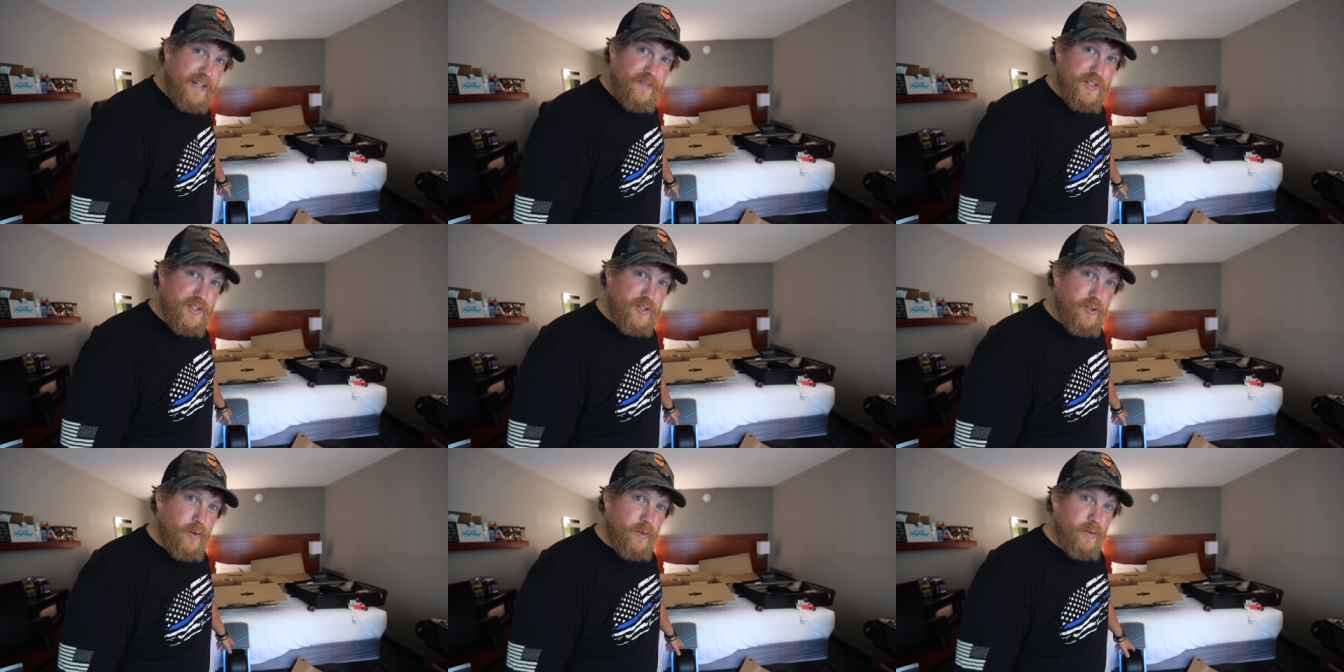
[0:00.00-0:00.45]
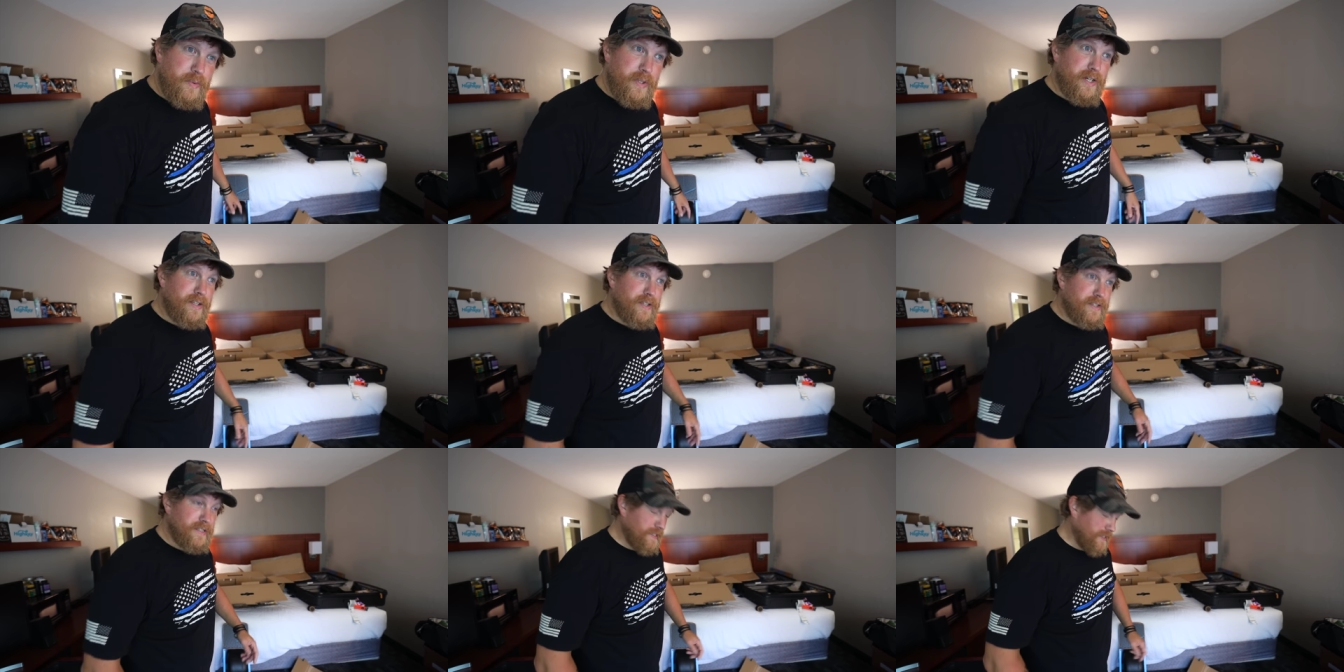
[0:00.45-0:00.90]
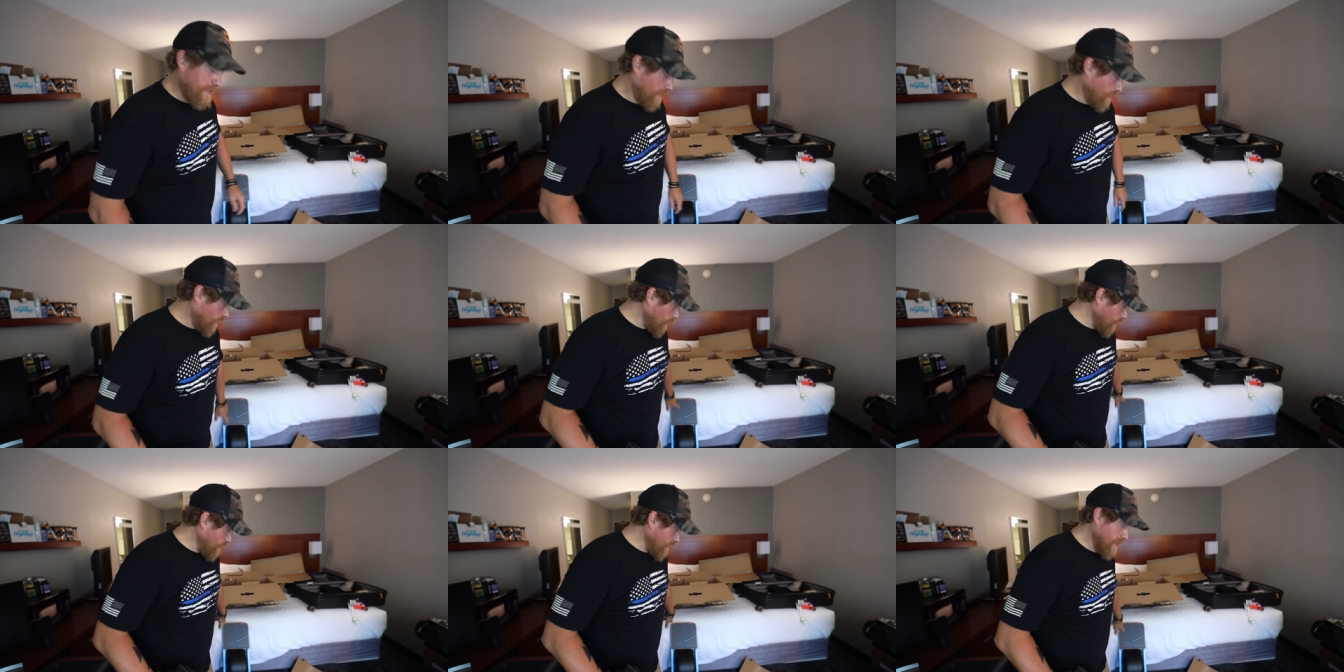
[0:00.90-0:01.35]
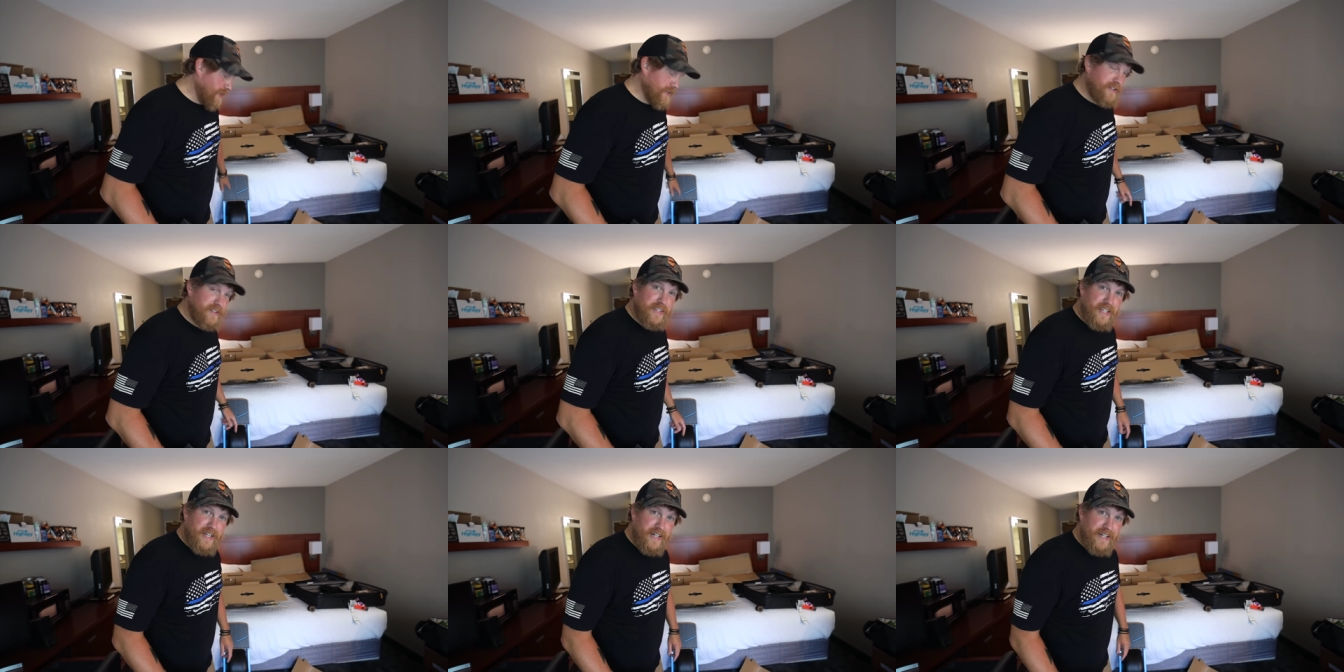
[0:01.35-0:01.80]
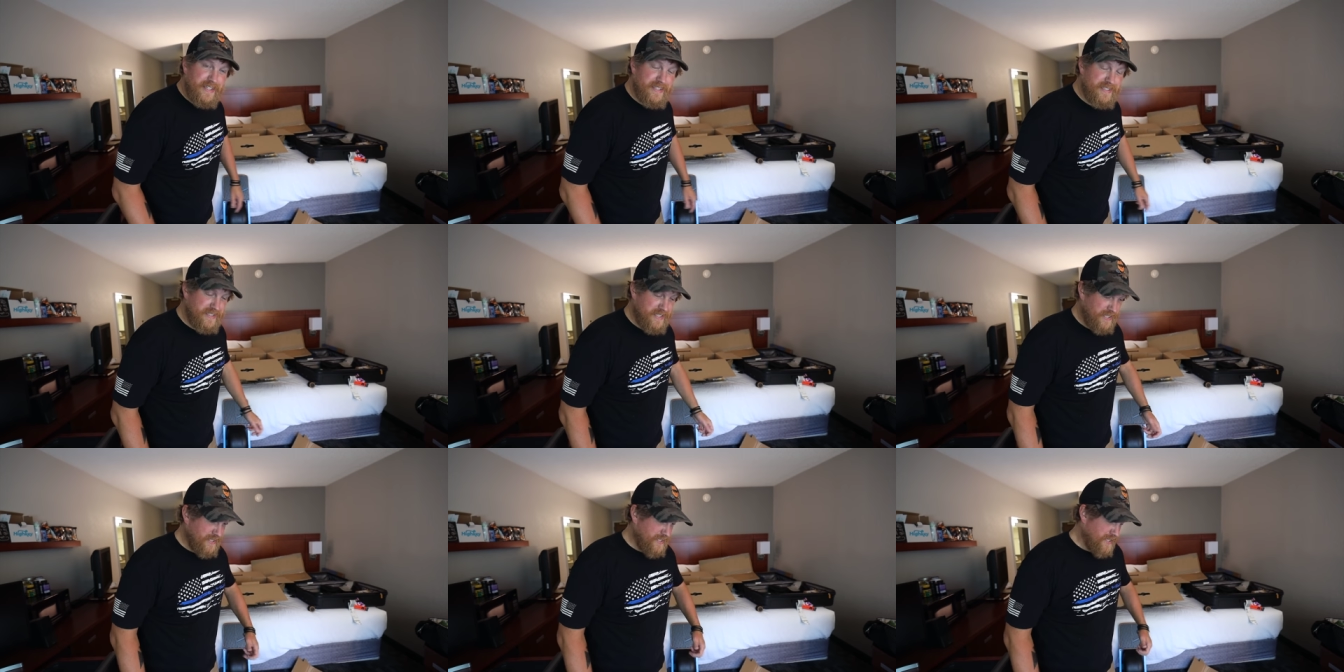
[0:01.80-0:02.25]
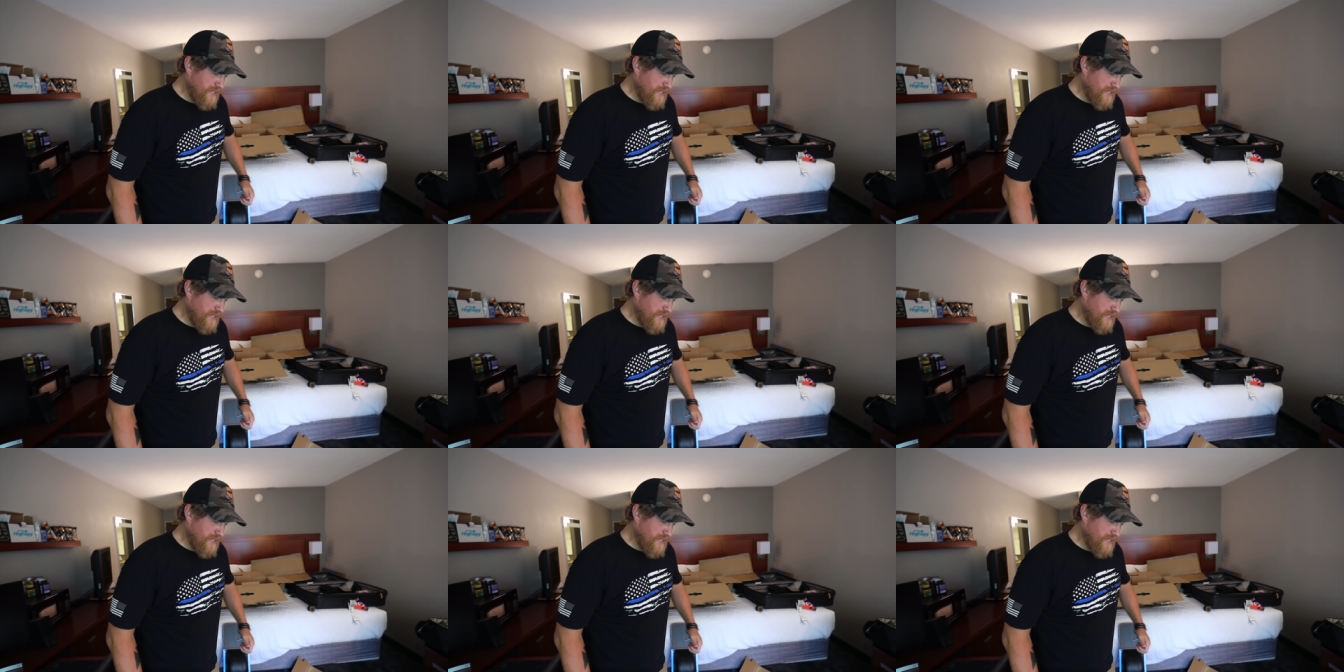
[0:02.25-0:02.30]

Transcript: of a snowmobile, I like throw that on the ice